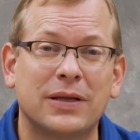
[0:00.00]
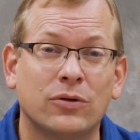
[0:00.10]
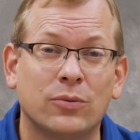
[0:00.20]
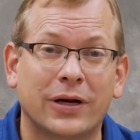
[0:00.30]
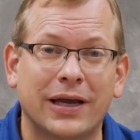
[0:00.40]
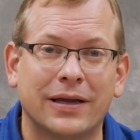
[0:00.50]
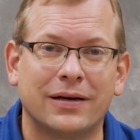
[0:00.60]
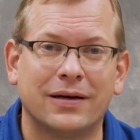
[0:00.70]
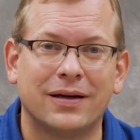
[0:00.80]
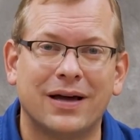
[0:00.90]
be lubricated,
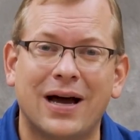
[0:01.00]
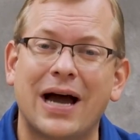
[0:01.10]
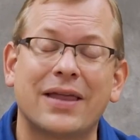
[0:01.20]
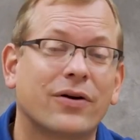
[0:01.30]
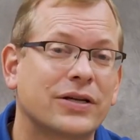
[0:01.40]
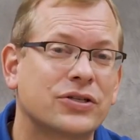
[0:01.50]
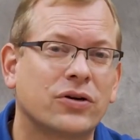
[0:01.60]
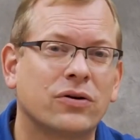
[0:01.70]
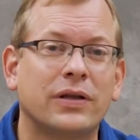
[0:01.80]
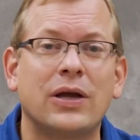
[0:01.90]
either
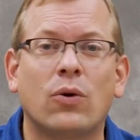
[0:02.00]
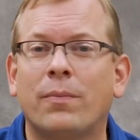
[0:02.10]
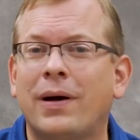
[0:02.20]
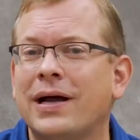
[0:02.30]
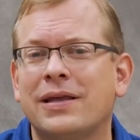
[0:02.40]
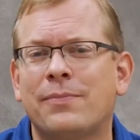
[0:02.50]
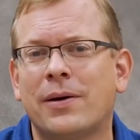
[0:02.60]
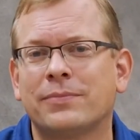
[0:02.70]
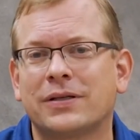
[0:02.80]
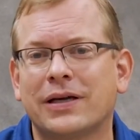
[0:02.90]
externally or by the
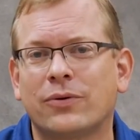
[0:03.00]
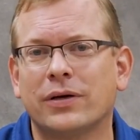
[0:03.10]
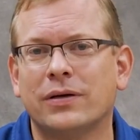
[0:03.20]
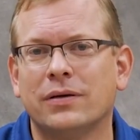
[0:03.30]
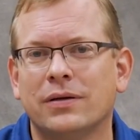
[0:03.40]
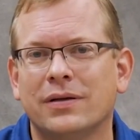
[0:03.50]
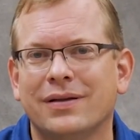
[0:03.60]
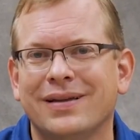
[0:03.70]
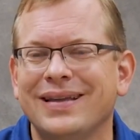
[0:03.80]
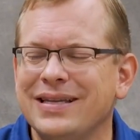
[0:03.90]
pumped liquid.
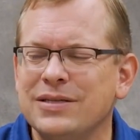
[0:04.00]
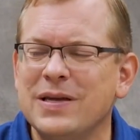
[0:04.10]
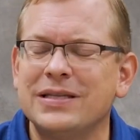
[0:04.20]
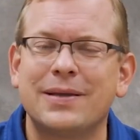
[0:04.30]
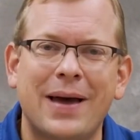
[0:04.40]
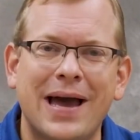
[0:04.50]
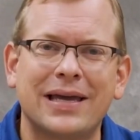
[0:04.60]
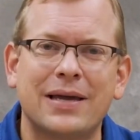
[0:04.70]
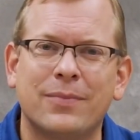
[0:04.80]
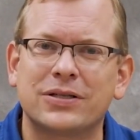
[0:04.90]
This means that
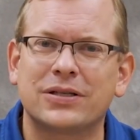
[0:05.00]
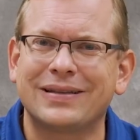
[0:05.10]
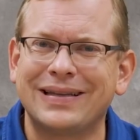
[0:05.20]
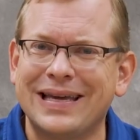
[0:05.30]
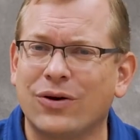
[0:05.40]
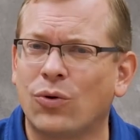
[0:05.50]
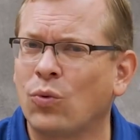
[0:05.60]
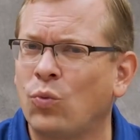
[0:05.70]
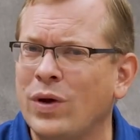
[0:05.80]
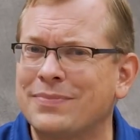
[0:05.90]
packing must leak
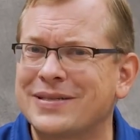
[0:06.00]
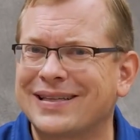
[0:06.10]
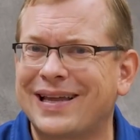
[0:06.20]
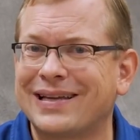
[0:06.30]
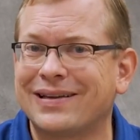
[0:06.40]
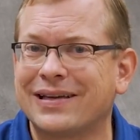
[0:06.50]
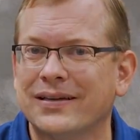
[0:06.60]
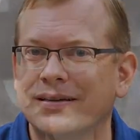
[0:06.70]
or weep slightly.